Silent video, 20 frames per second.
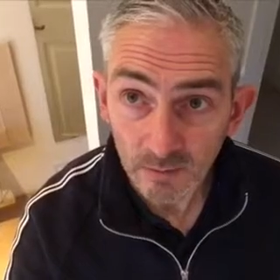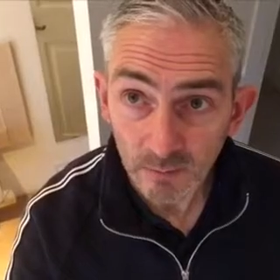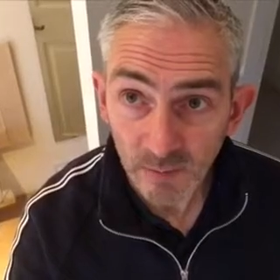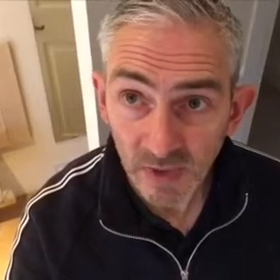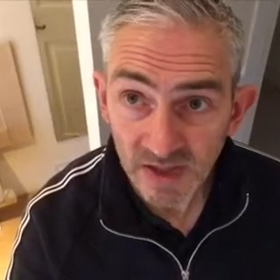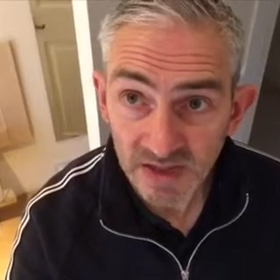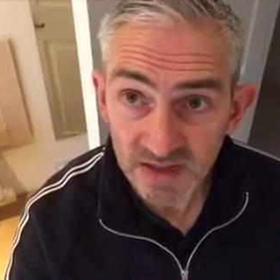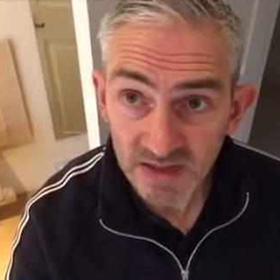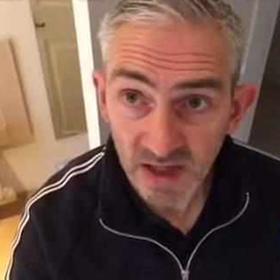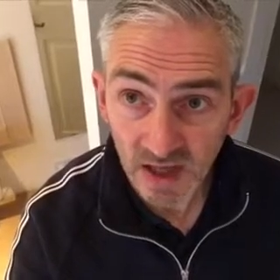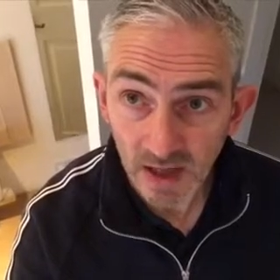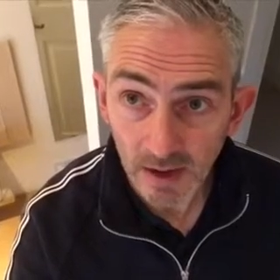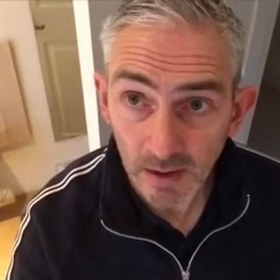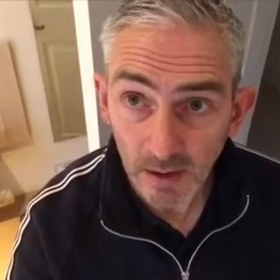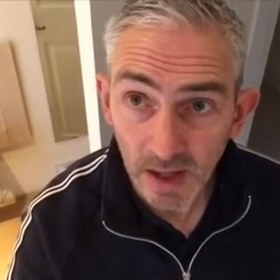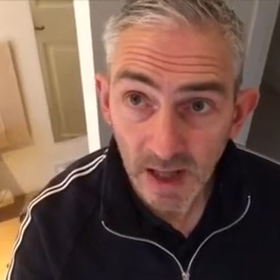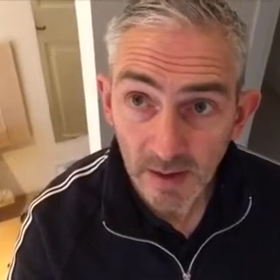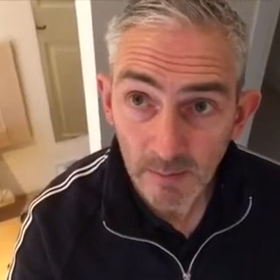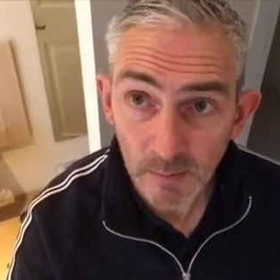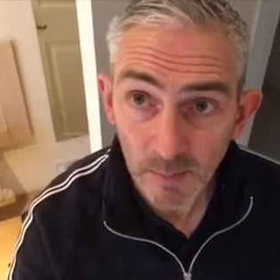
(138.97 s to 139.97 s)
bedside
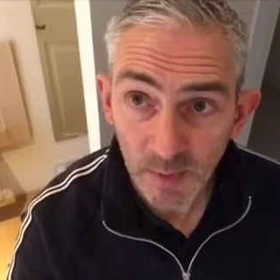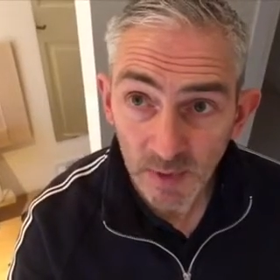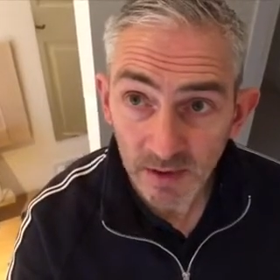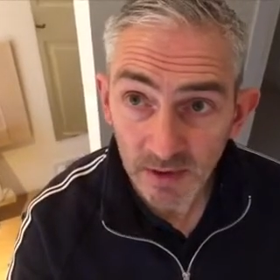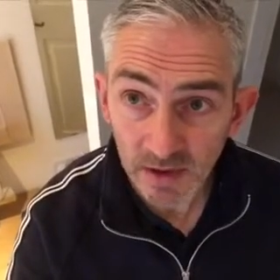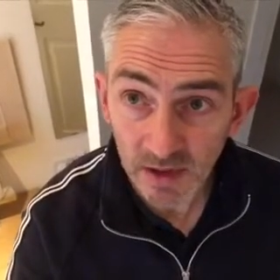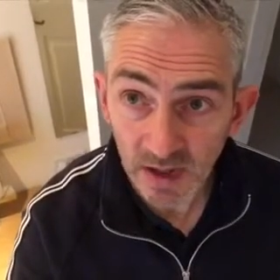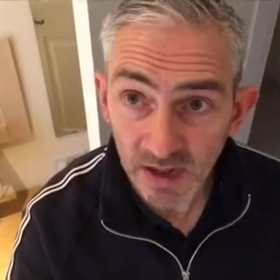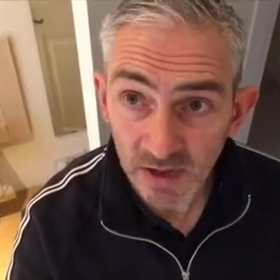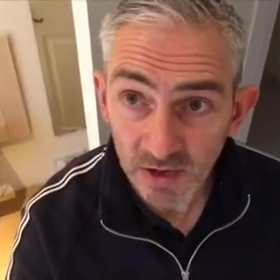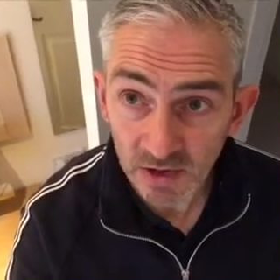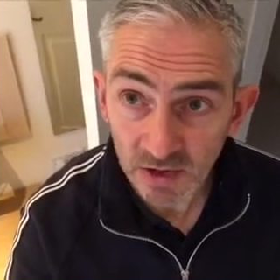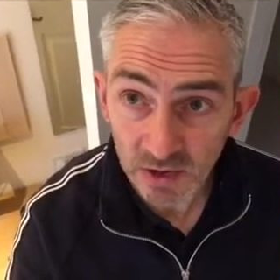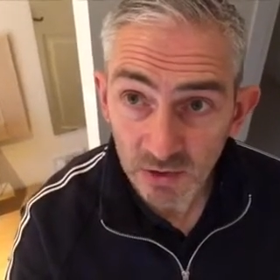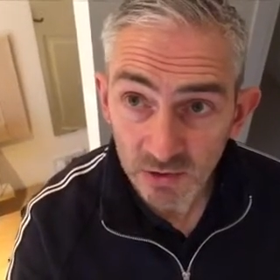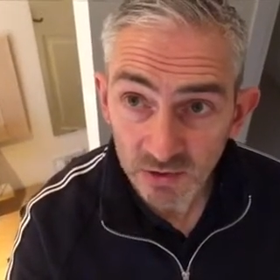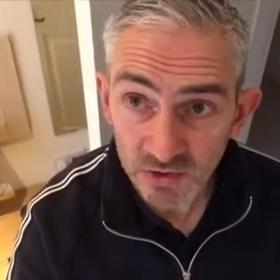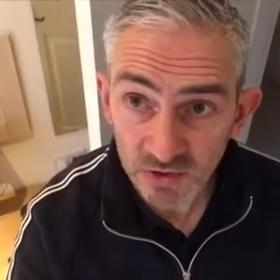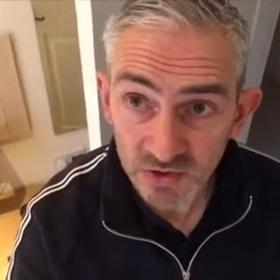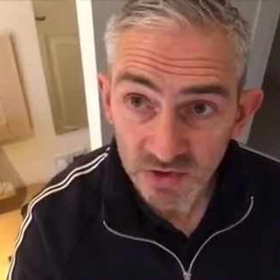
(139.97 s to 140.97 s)
lamp, and you can
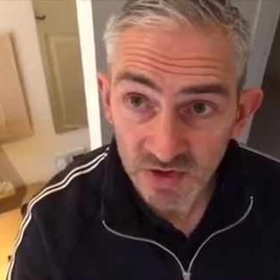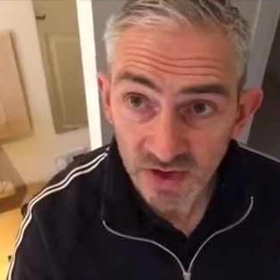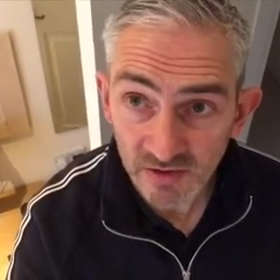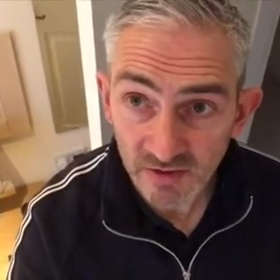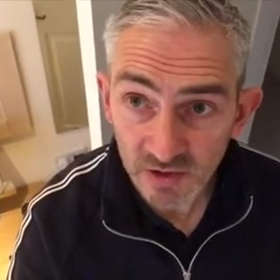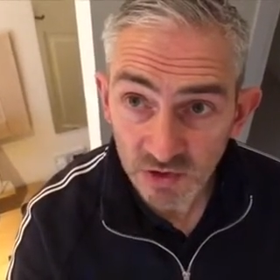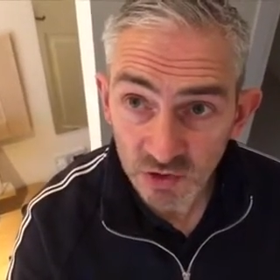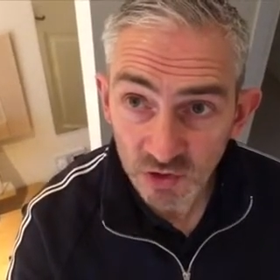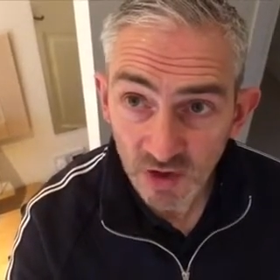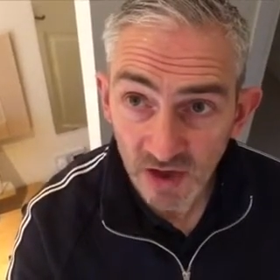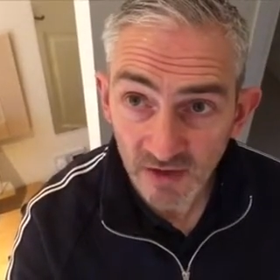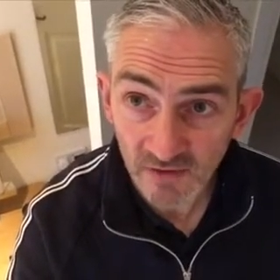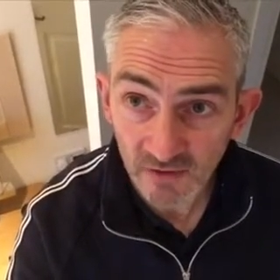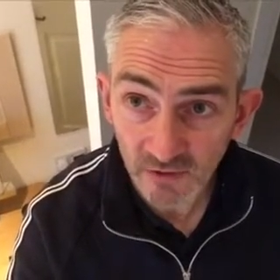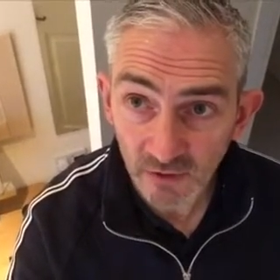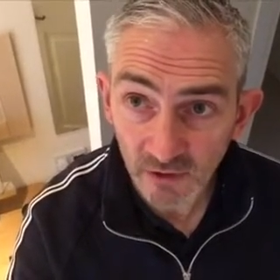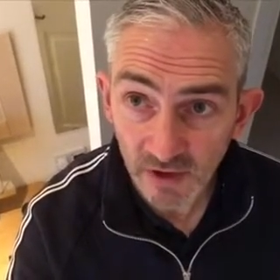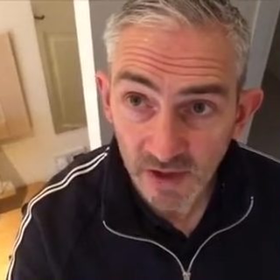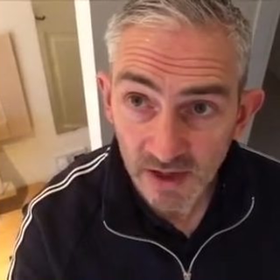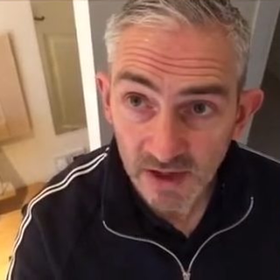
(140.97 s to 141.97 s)
also see the
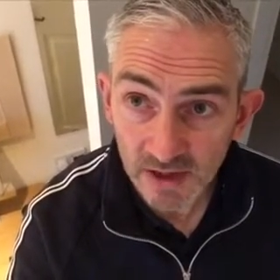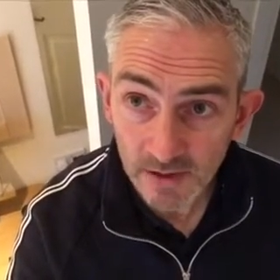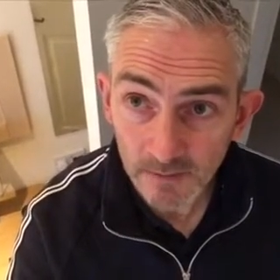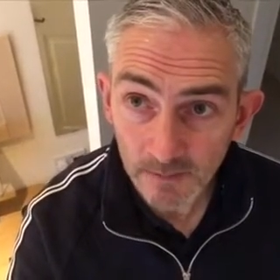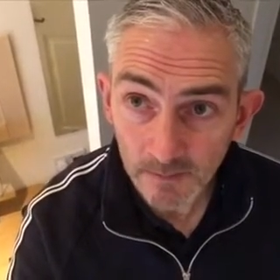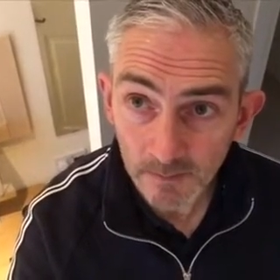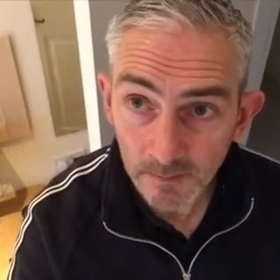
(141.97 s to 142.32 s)
Tradfri